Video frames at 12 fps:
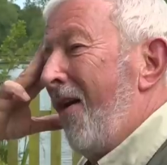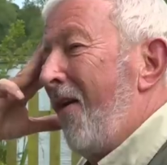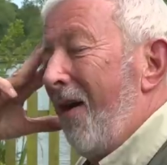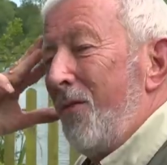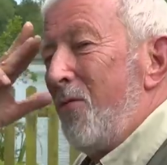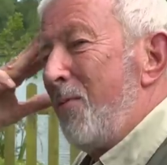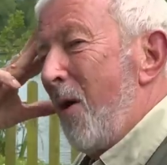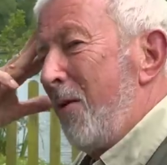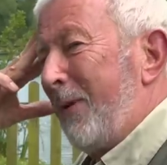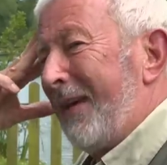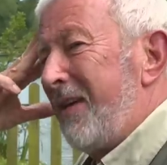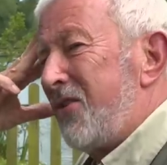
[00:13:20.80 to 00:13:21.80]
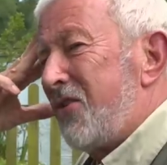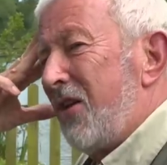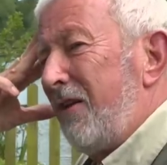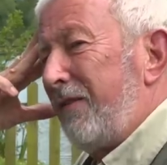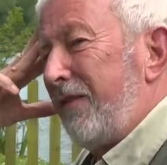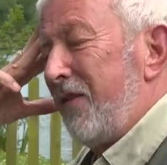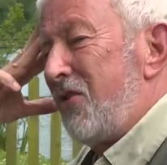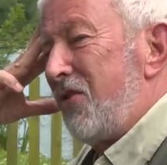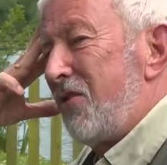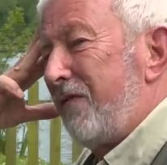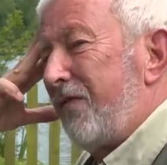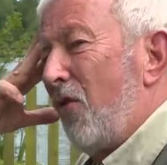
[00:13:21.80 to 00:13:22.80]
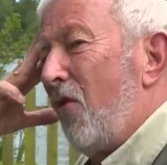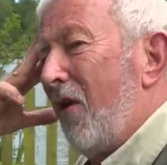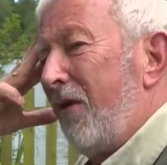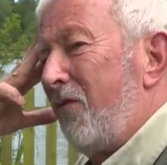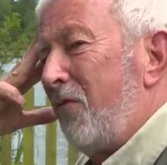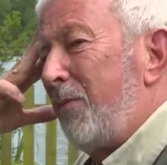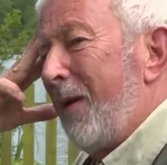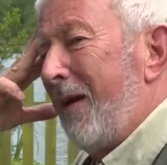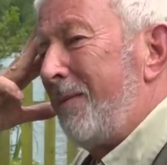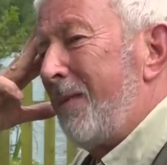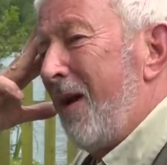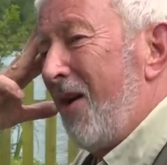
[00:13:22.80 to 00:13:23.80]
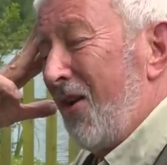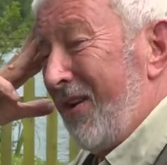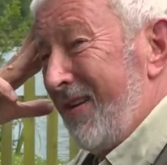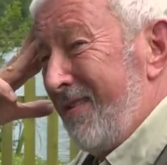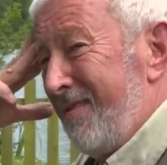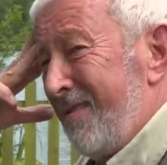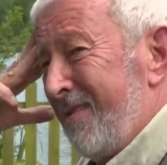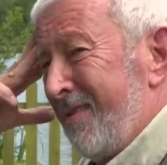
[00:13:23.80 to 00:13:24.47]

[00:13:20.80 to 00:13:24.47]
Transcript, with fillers: all right, well my biggest sea fish is a 400 pound marlin